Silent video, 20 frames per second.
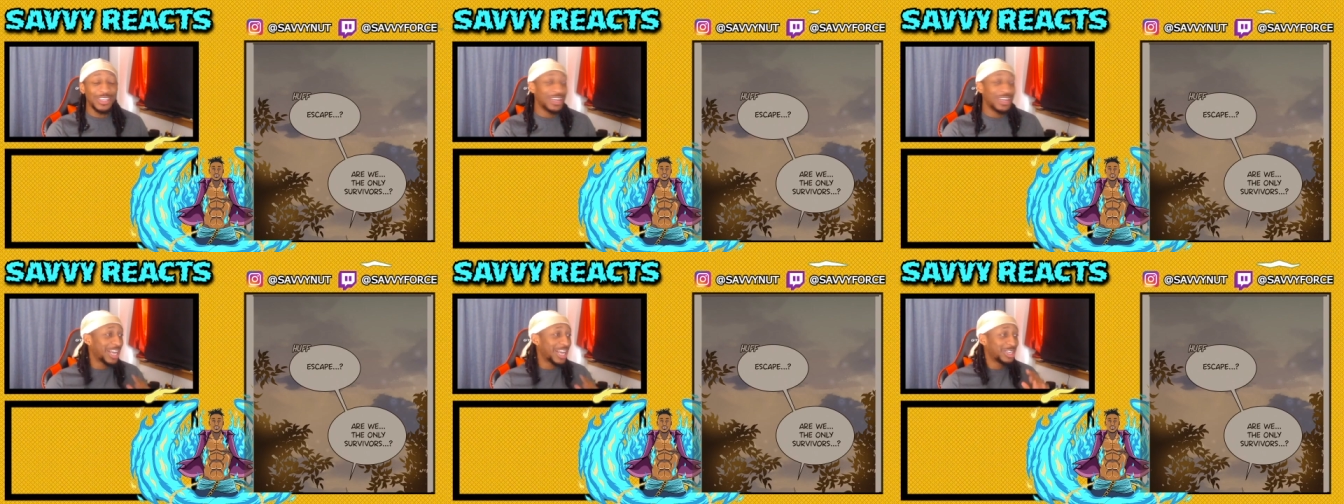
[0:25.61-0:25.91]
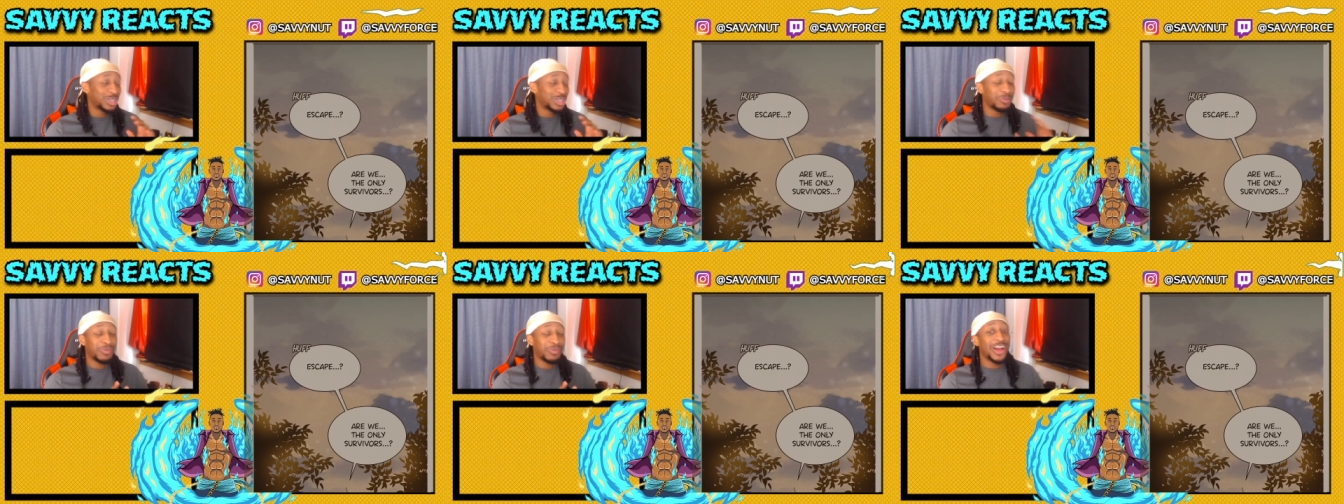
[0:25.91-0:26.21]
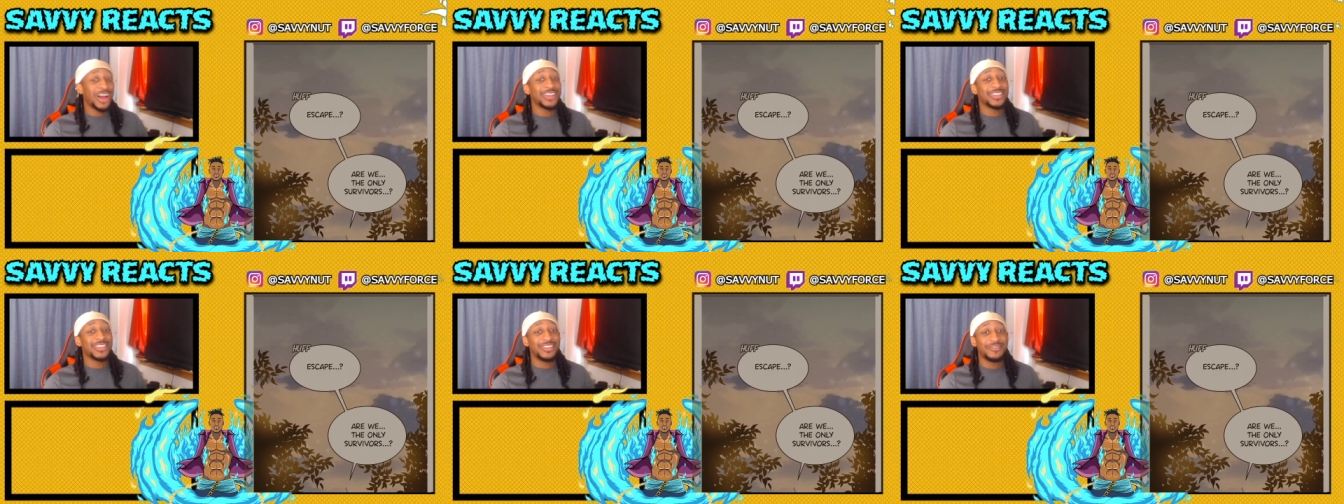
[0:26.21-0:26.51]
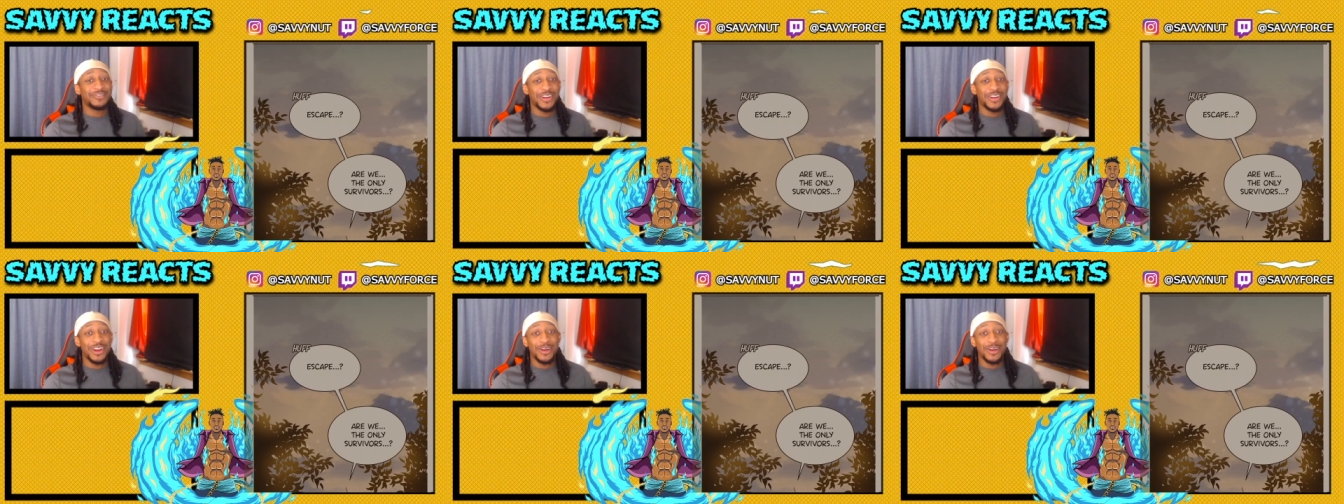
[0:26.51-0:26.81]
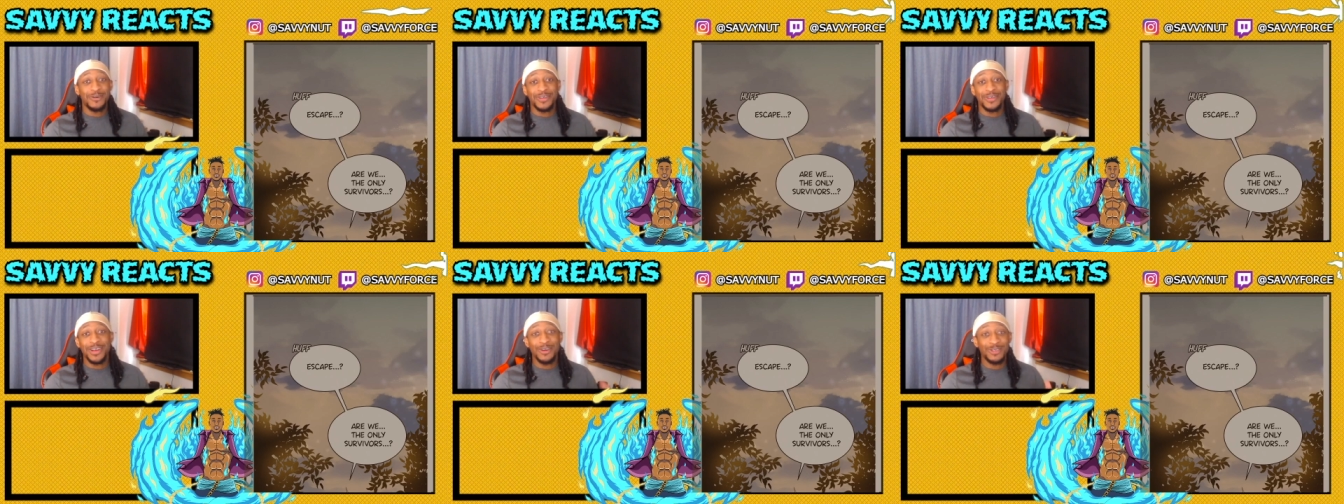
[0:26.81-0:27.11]
you guys should pause this
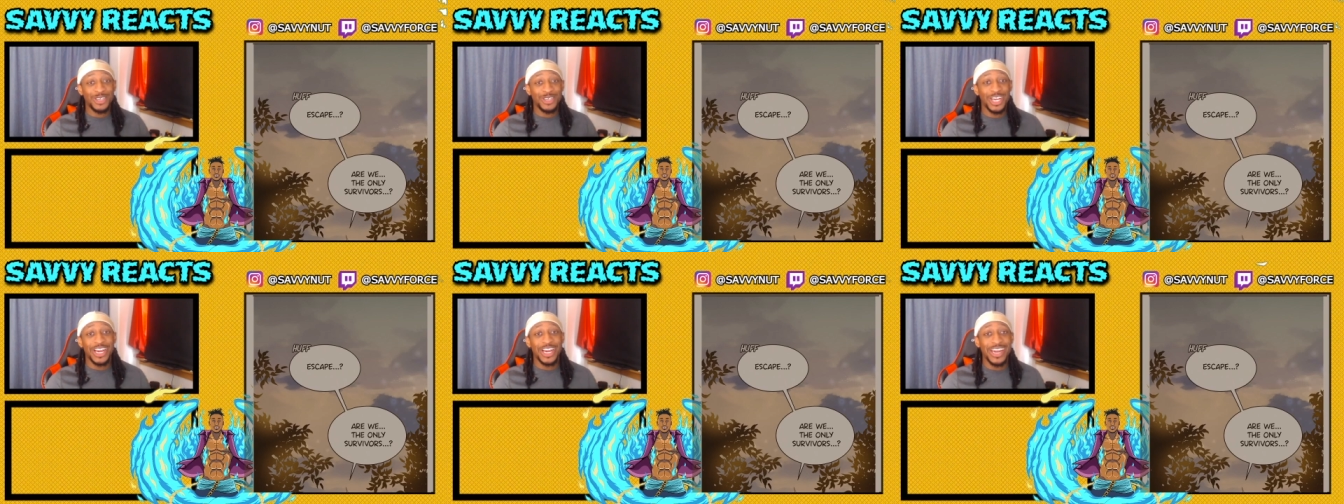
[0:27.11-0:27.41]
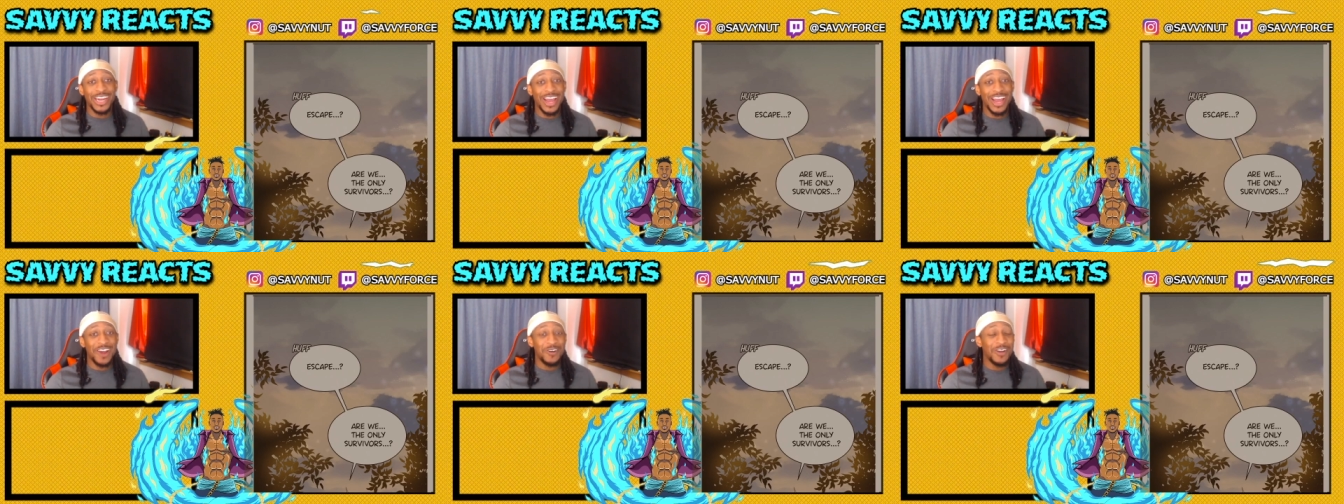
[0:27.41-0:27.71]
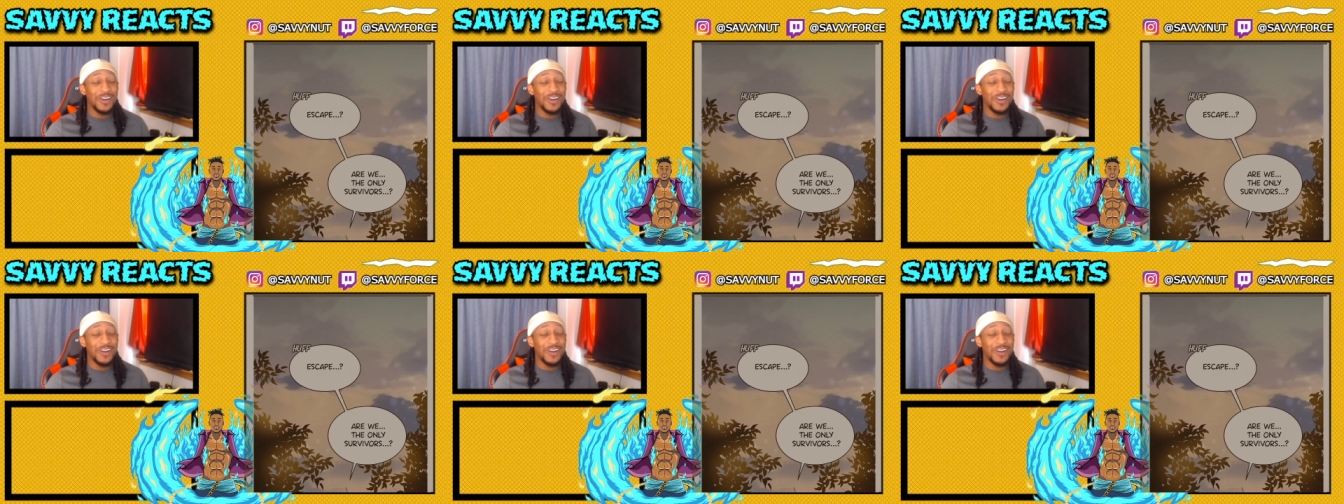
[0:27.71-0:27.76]
video and go check it out.